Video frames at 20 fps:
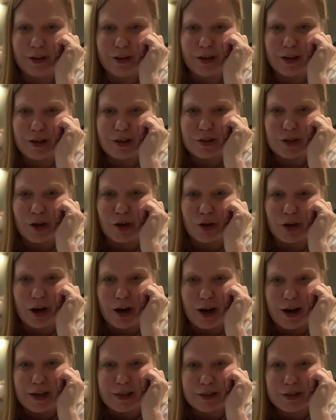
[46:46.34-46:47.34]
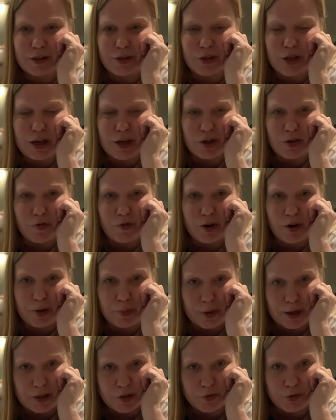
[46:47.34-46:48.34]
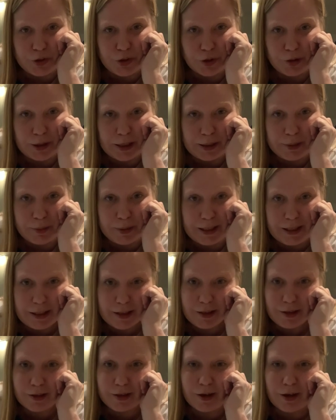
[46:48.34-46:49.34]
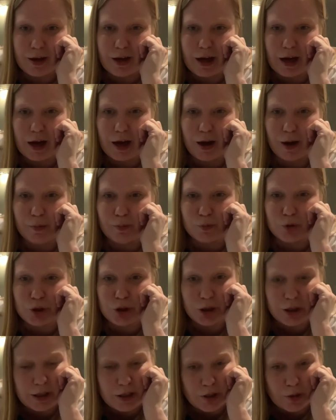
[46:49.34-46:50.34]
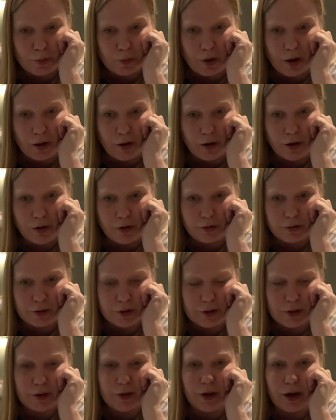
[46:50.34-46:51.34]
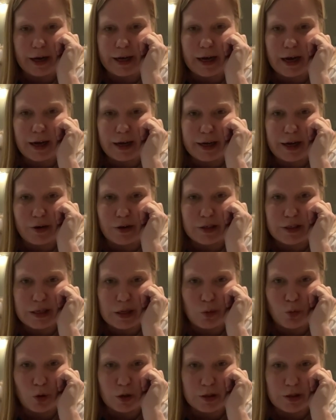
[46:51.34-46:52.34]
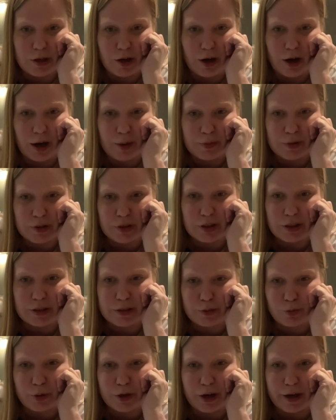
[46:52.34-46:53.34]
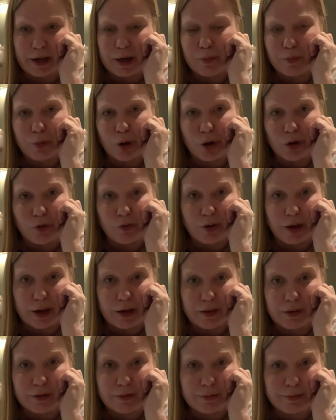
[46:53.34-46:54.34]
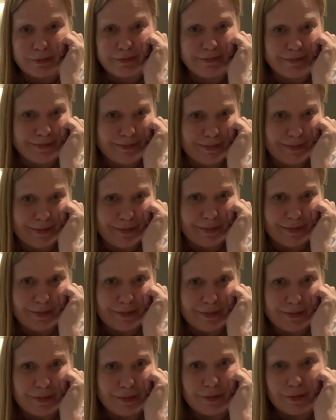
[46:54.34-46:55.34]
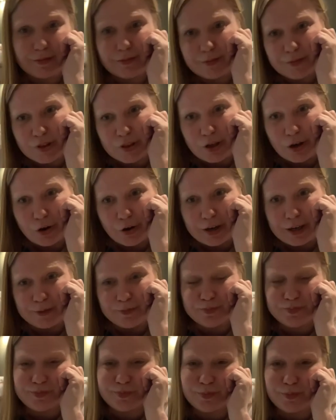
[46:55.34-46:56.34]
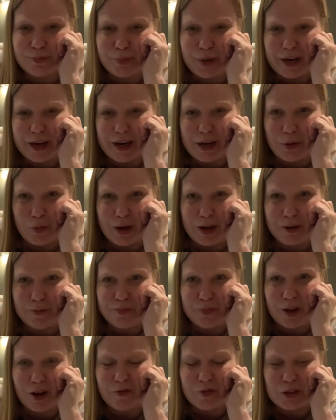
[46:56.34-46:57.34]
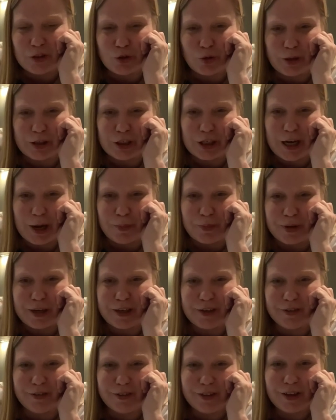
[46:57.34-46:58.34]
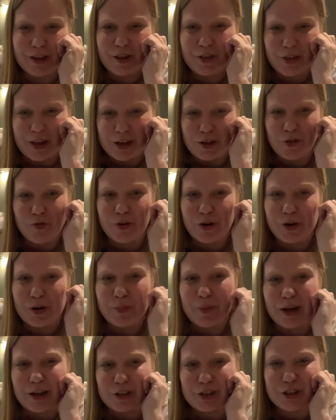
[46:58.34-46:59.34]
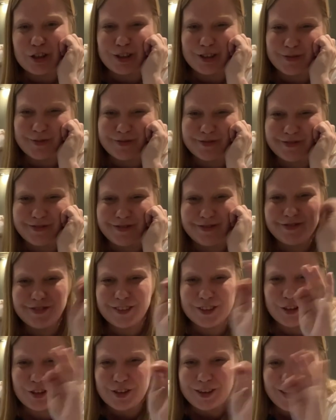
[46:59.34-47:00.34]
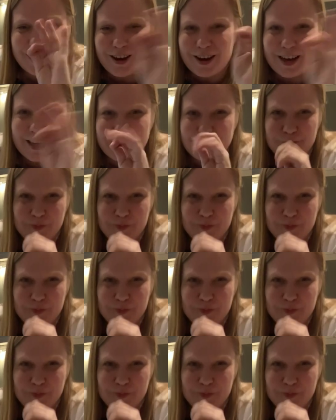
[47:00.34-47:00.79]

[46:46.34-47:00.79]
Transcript: So guys, thank you very much for joining me. Tune in tomorrow. I can't guarantee what time, it's just when I get motivated. Sorry. But anyway, I've enjoyed your company. Thank you very much. Good night.